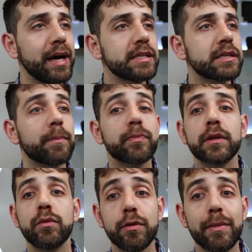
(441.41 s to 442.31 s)
But
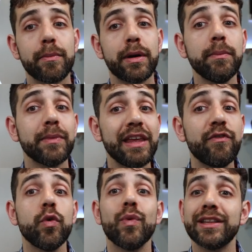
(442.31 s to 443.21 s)
remember,
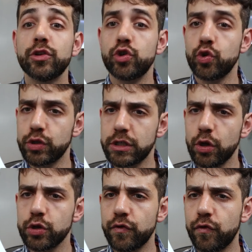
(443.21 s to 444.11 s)
if you want to choose
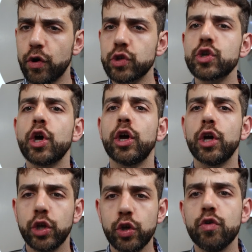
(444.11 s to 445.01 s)
Synology Photos,
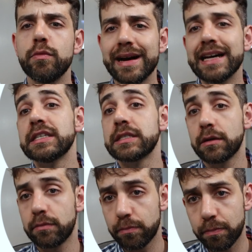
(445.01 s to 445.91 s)
you
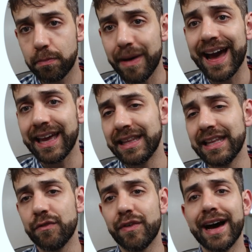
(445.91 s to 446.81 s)
must buy
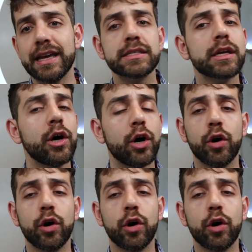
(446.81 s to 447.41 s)
the device.